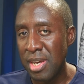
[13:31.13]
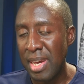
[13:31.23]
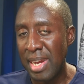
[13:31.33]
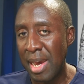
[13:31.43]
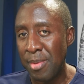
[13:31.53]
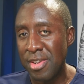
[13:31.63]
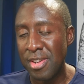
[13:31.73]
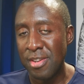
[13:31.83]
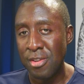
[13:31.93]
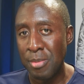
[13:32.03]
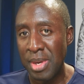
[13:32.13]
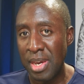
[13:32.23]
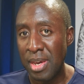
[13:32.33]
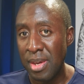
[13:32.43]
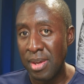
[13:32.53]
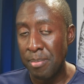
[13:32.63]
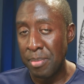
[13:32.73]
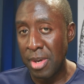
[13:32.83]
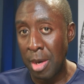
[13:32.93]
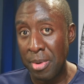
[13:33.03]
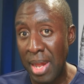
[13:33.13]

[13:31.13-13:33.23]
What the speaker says: And I was consuming a couple